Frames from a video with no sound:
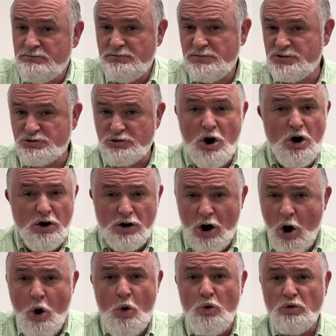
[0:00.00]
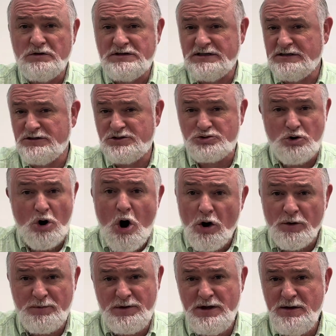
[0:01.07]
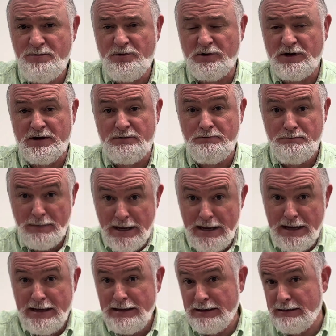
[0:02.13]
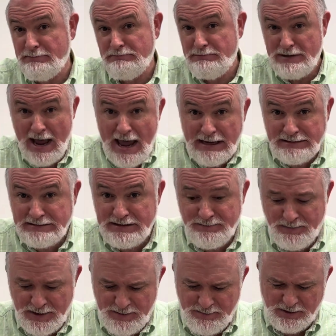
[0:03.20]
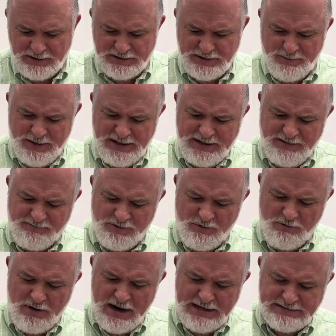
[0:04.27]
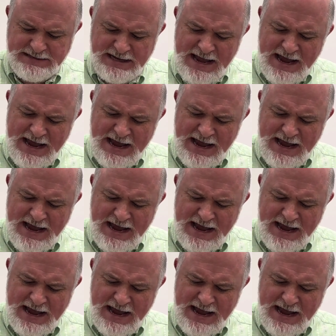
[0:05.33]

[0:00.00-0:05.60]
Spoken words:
strongholds and strong people and mean and nasty people in so many different ways.